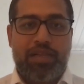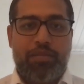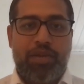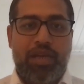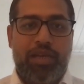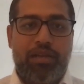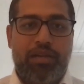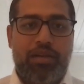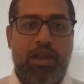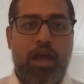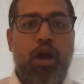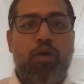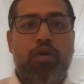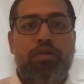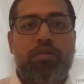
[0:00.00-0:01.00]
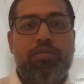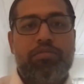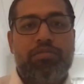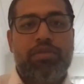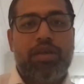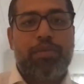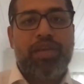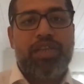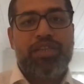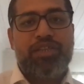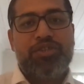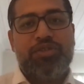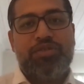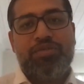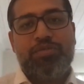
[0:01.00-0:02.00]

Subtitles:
I mean, now, I mean, you